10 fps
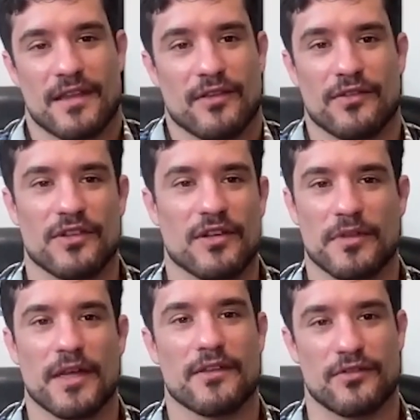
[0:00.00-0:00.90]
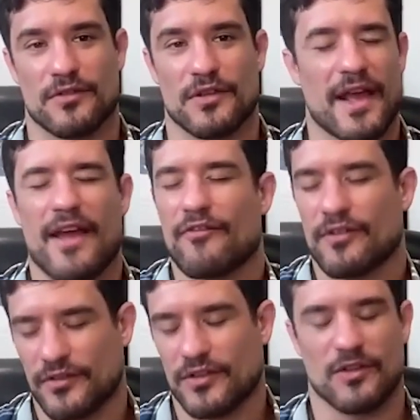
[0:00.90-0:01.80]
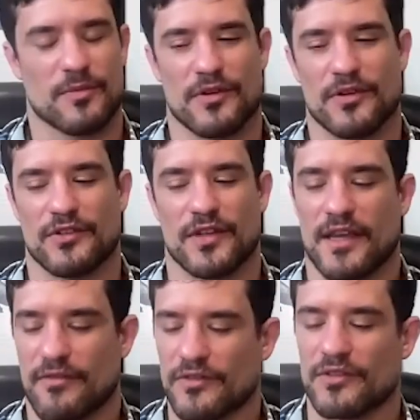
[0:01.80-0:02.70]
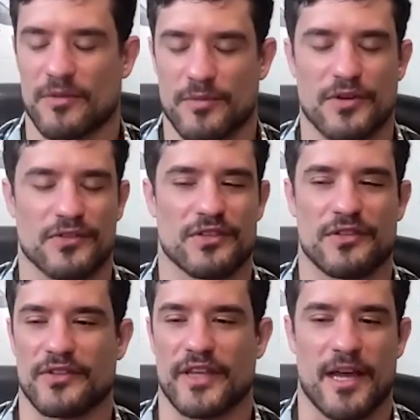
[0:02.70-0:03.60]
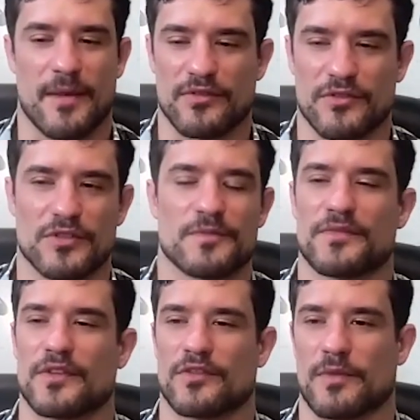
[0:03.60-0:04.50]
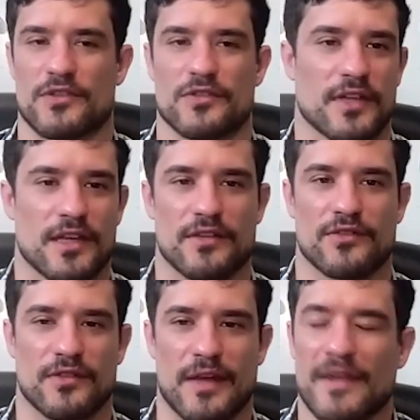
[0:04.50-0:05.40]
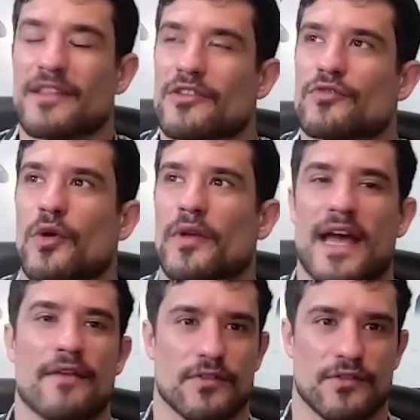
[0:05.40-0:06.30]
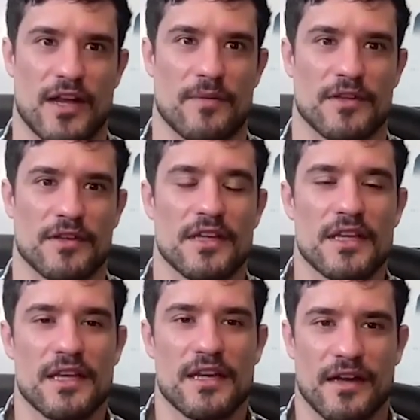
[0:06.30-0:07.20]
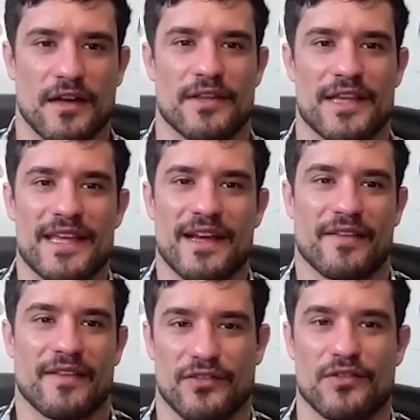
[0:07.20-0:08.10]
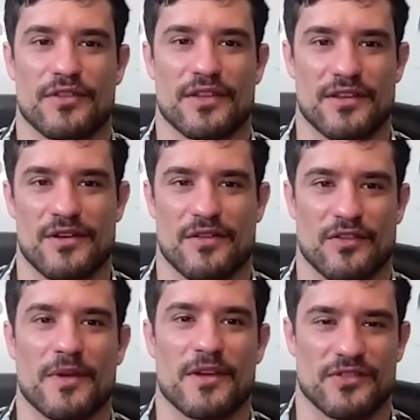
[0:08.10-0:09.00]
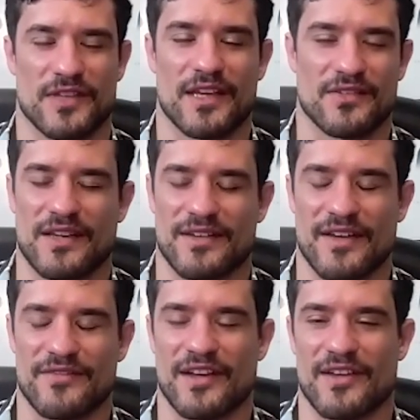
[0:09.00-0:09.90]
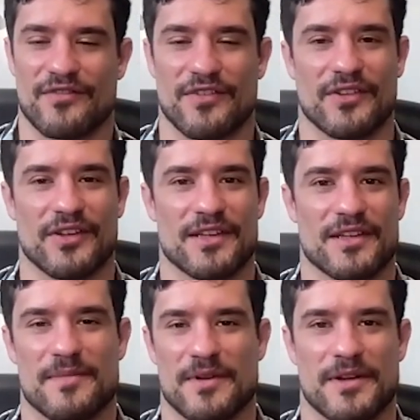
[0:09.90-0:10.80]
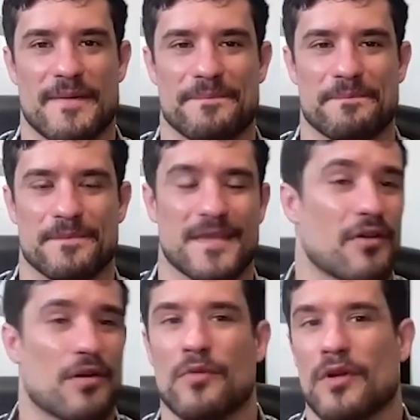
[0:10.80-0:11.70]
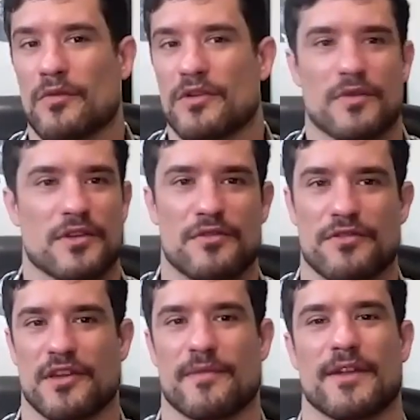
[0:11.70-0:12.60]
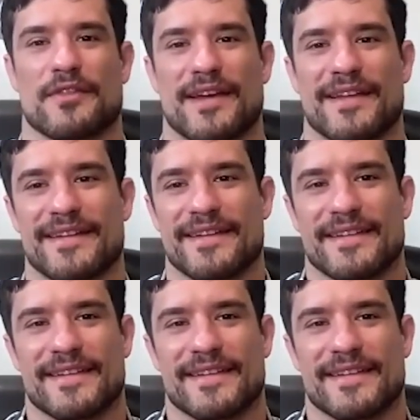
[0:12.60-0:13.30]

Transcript: doesn't apply to. Every single person is the absolute special case. I mean, you don't have insomnia, unless you think that you're the special case. I feel like, but yeah, wonder what you think about that.